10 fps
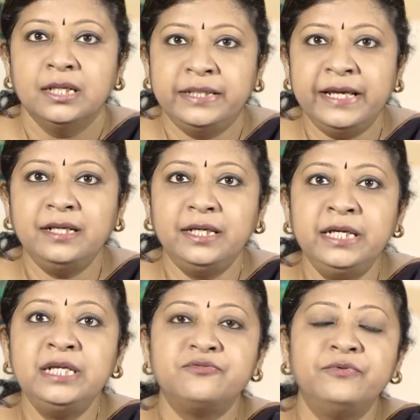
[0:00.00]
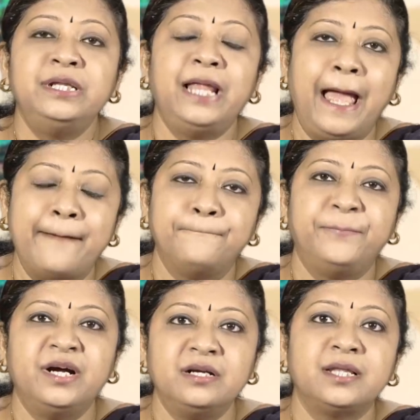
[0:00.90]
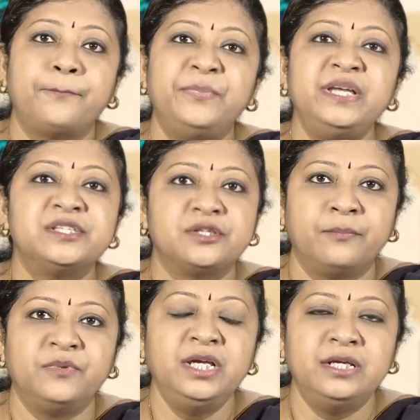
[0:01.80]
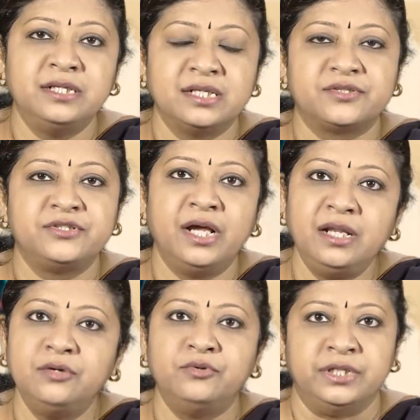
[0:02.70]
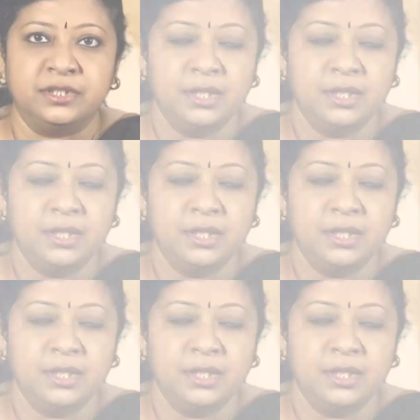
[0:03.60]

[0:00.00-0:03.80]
then it will hamper the peace of the industrial unit.